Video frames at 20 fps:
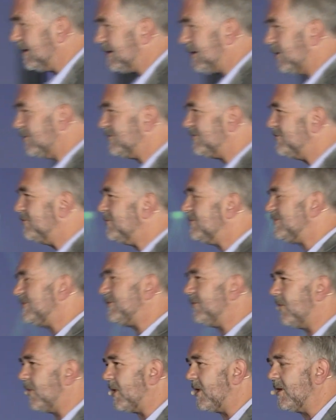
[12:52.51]
goes to his
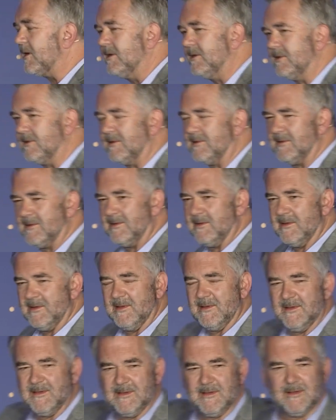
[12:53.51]
door,
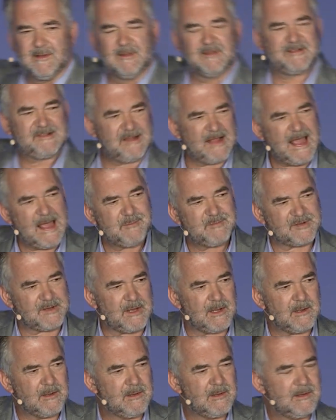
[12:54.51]
slams
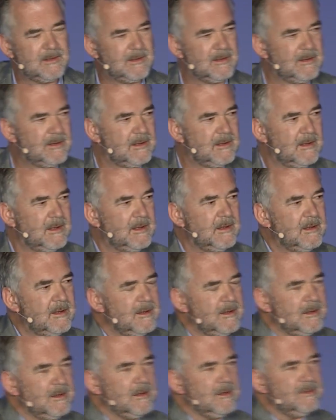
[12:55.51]
it,
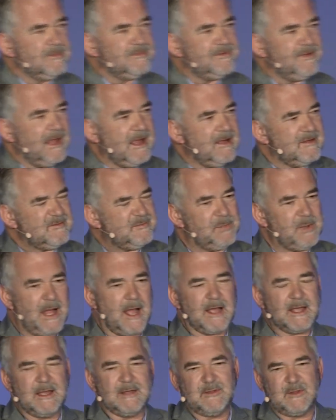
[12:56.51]
stands
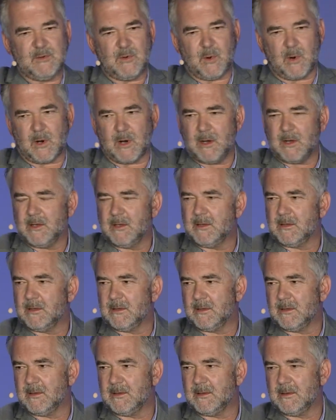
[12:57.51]
blocking the door,
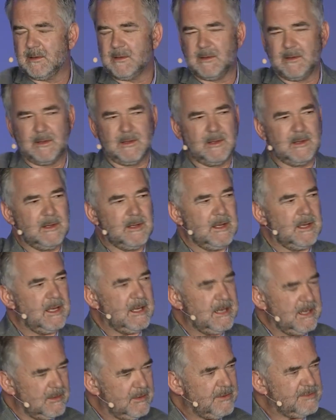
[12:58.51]

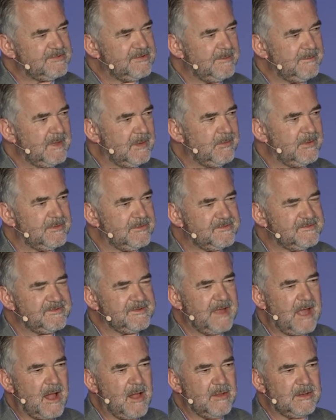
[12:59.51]
and he looks at me with a
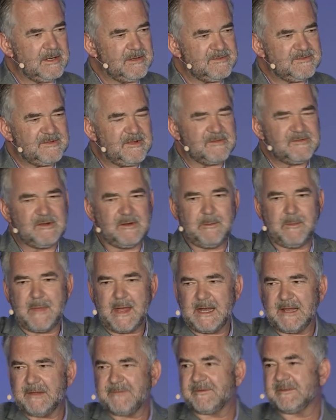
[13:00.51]
scowl and he says in a
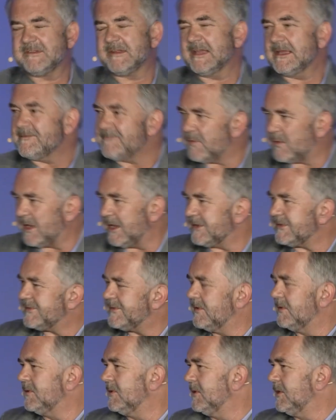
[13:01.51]
menacing voice,
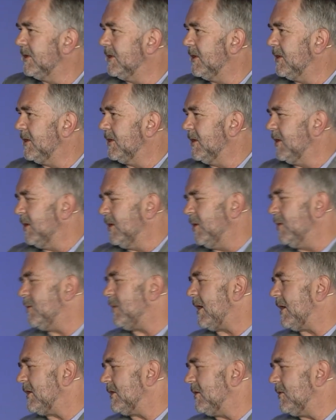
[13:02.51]
who
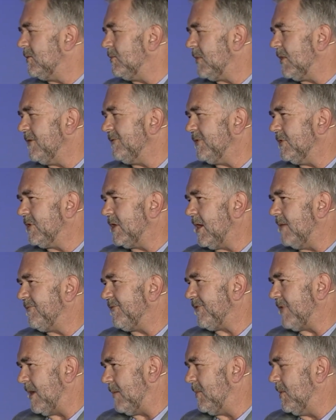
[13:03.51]
are you and where have you come
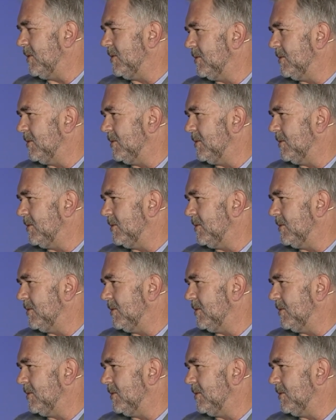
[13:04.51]
from?